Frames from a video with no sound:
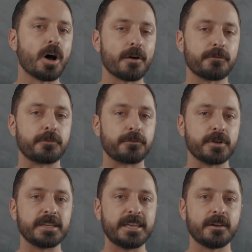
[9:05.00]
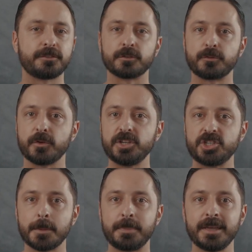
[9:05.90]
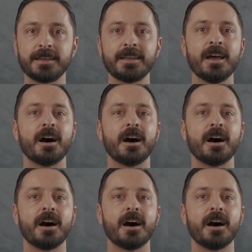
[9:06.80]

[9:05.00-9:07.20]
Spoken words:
offer free gifts or free shipping,